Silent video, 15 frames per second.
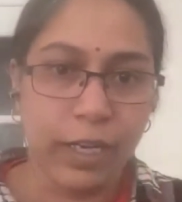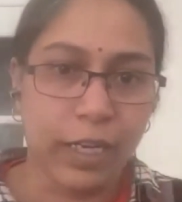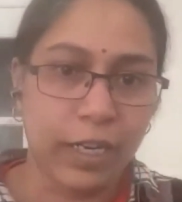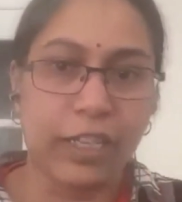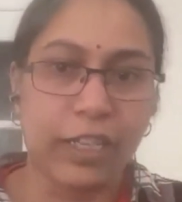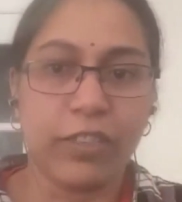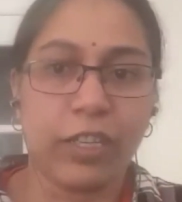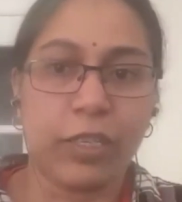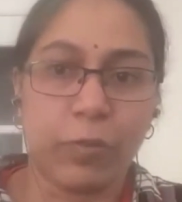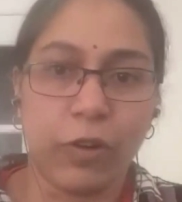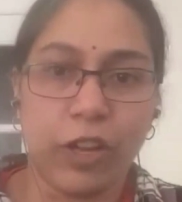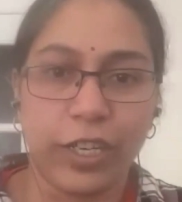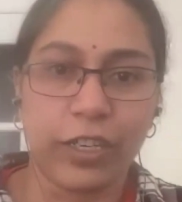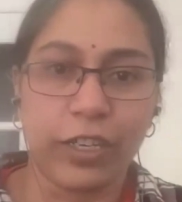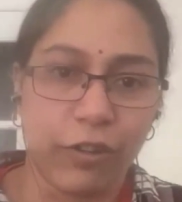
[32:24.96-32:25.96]
research
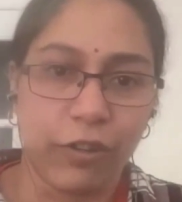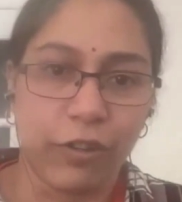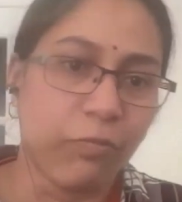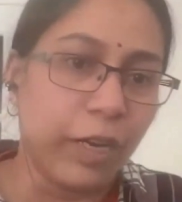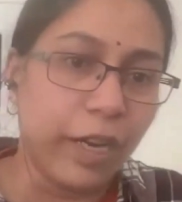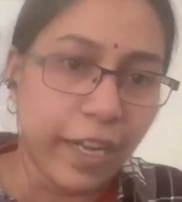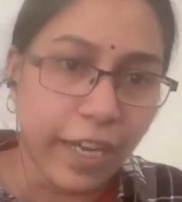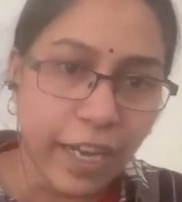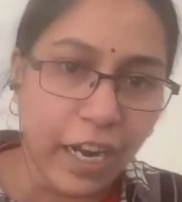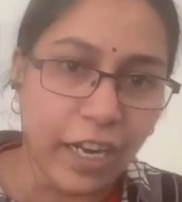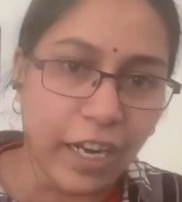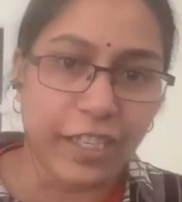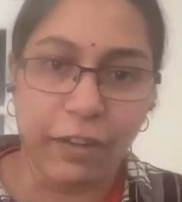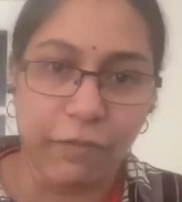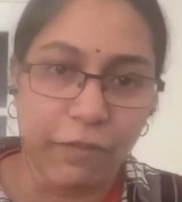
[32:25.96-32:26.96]
project, building a
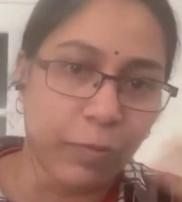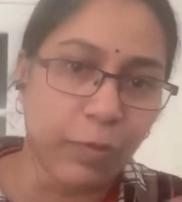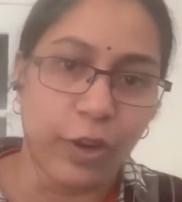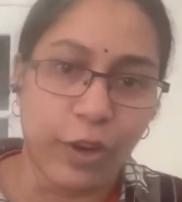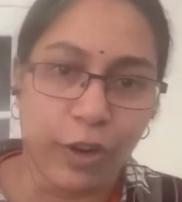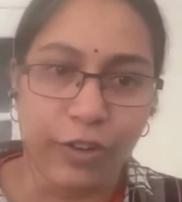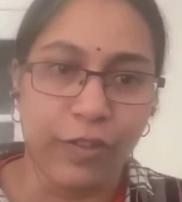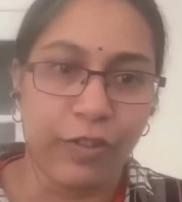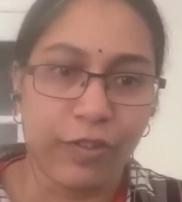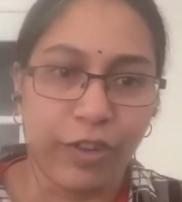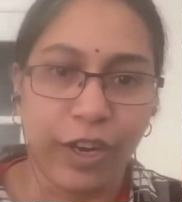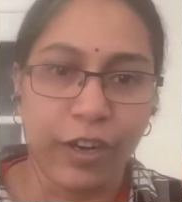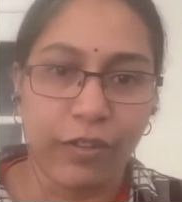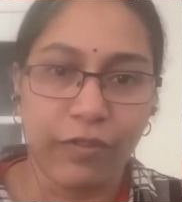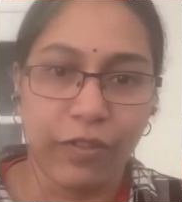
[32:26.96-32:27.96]
large language model or these
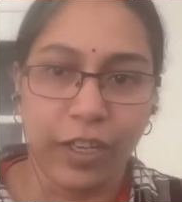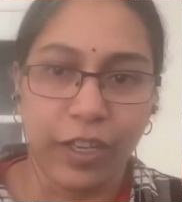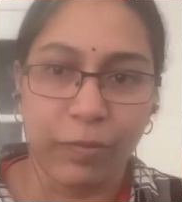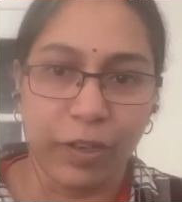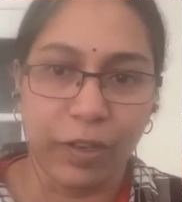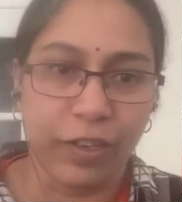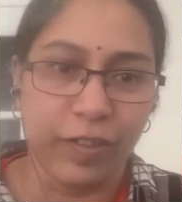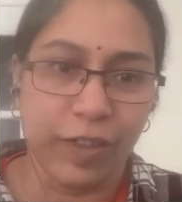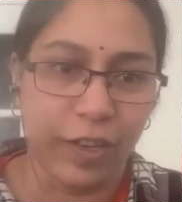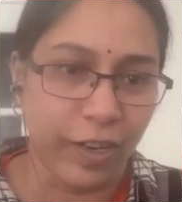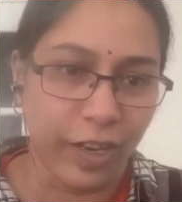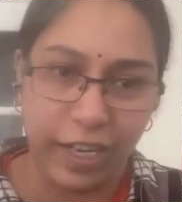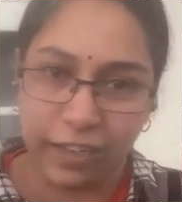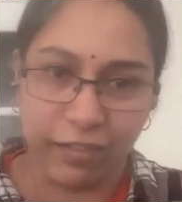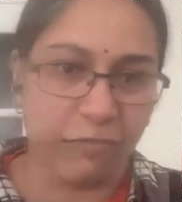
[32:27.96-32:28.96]
kind of things, because there are
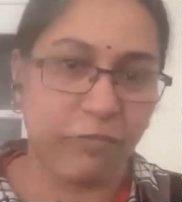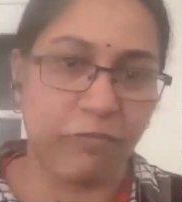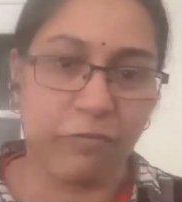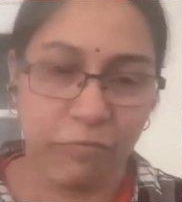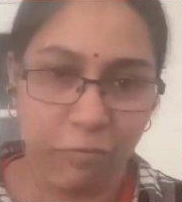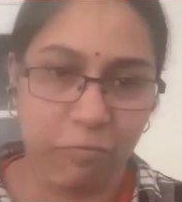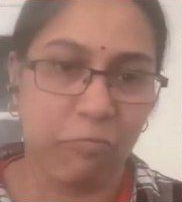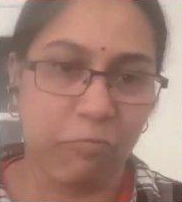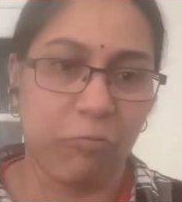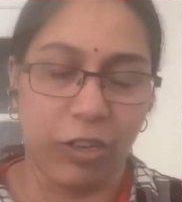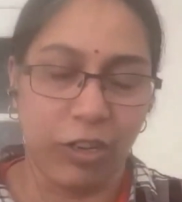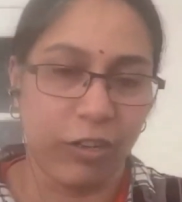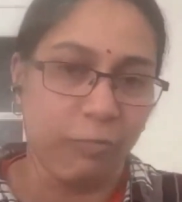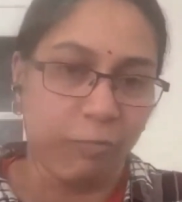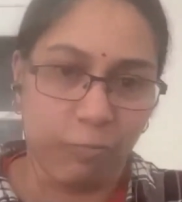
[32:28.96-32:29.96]
like
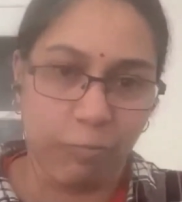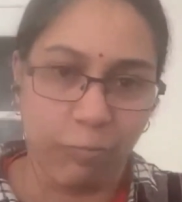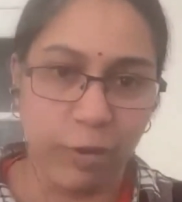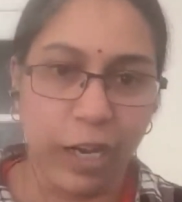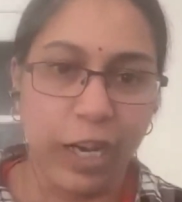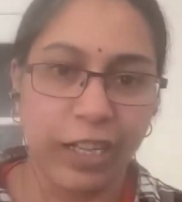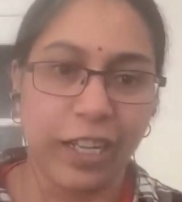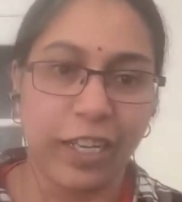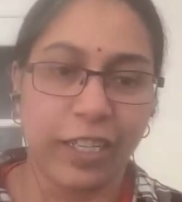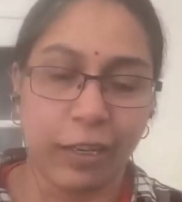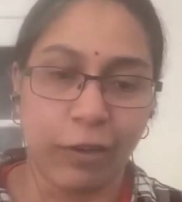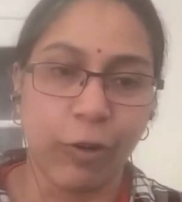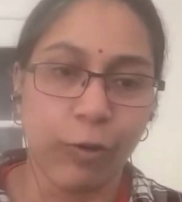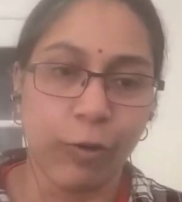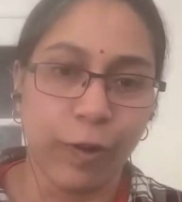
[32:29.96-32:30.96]
there is a
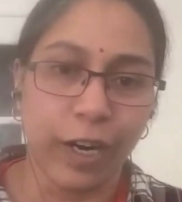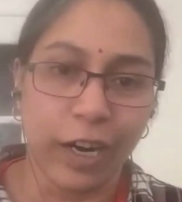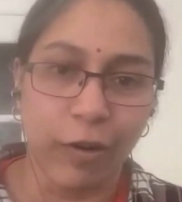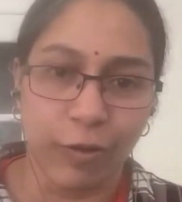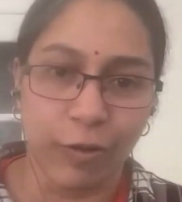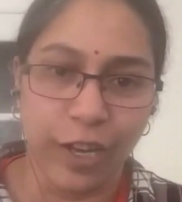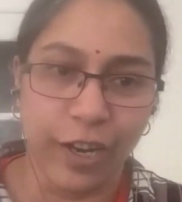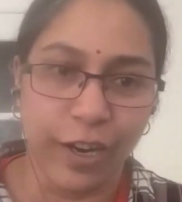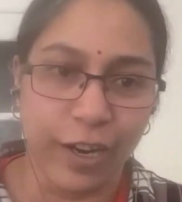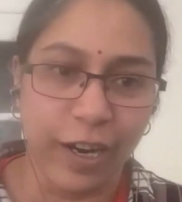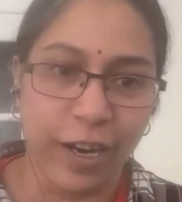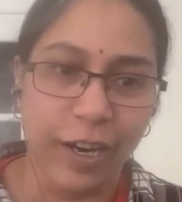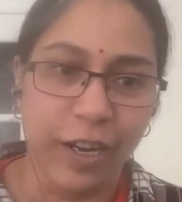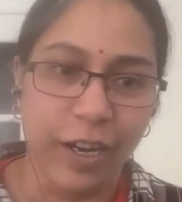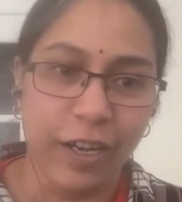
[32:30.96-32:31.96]
whole world out there
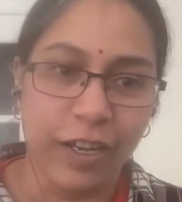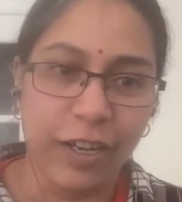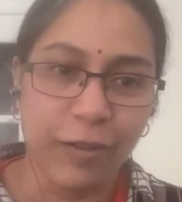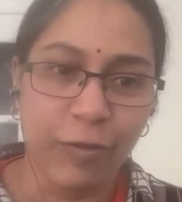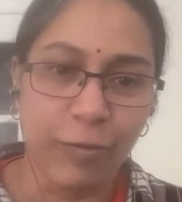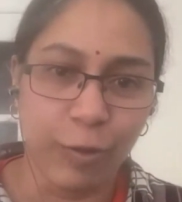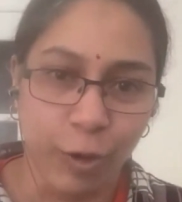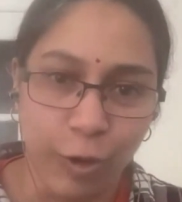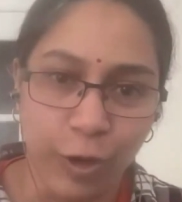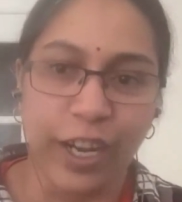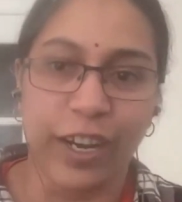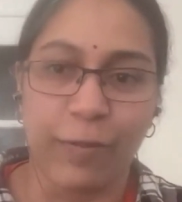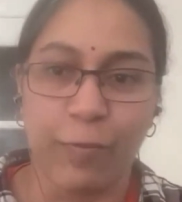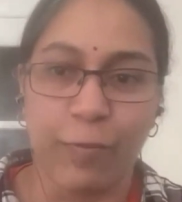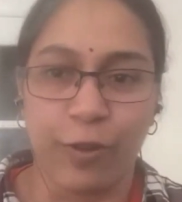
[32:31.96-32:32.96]
who don't
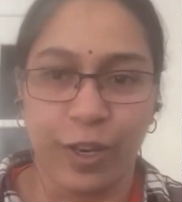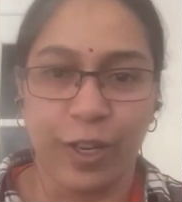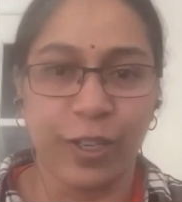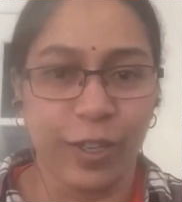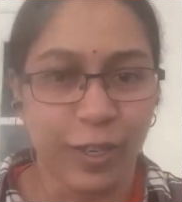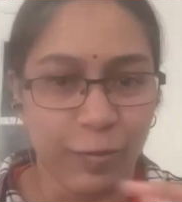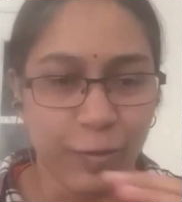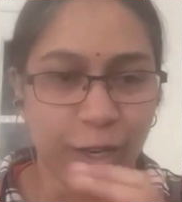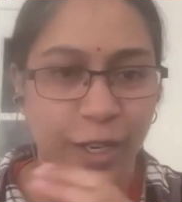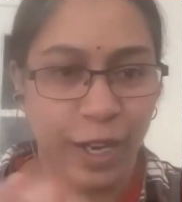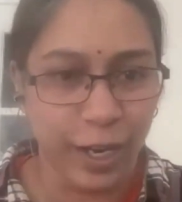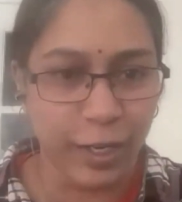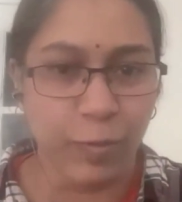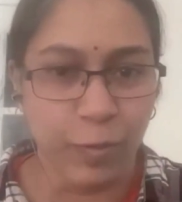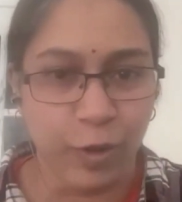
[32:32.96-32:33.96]
care about research but
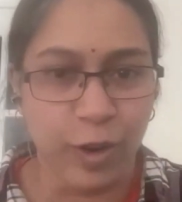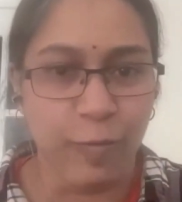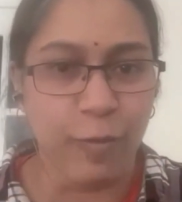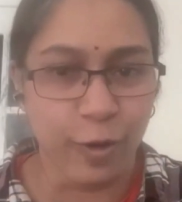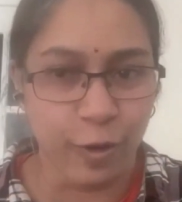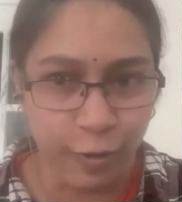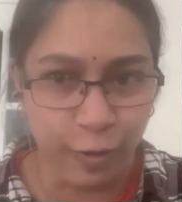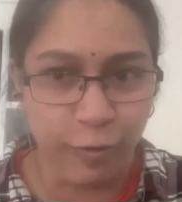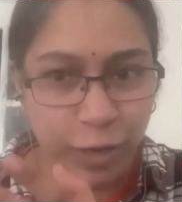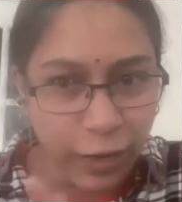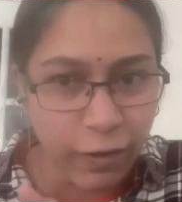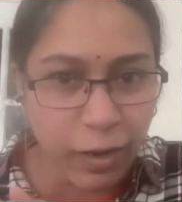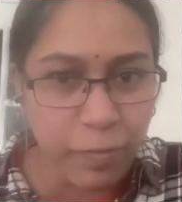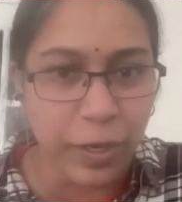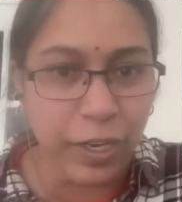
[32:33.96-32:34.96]
cares more about
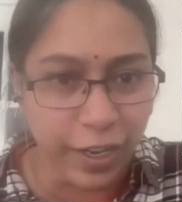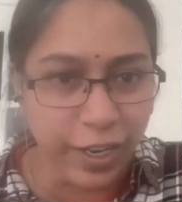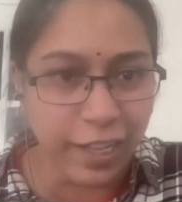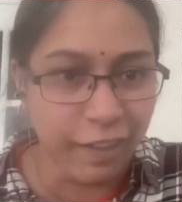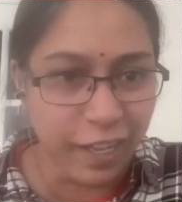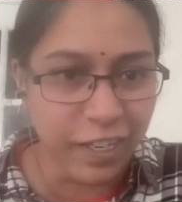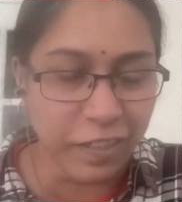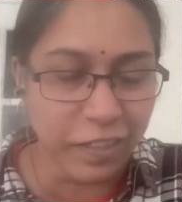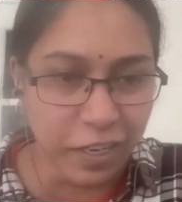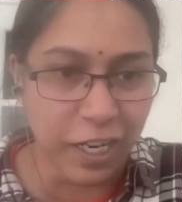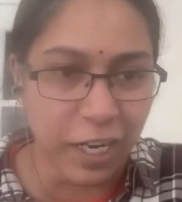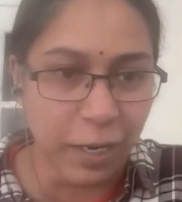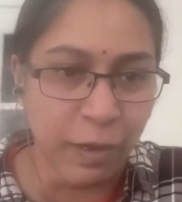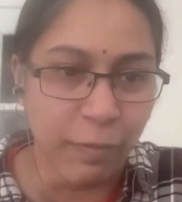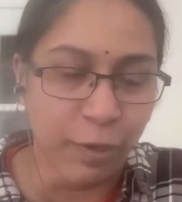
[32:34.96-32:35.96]
developing real things that
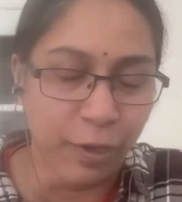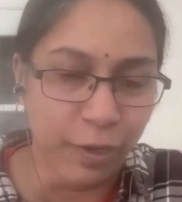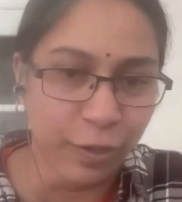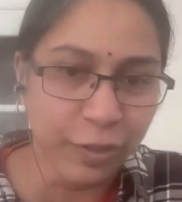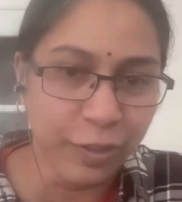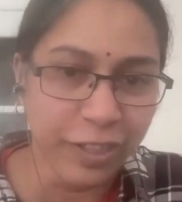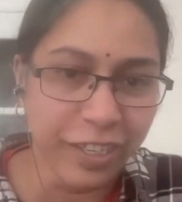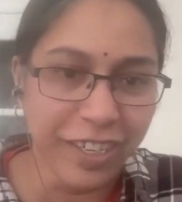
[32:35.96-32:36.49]
real people use.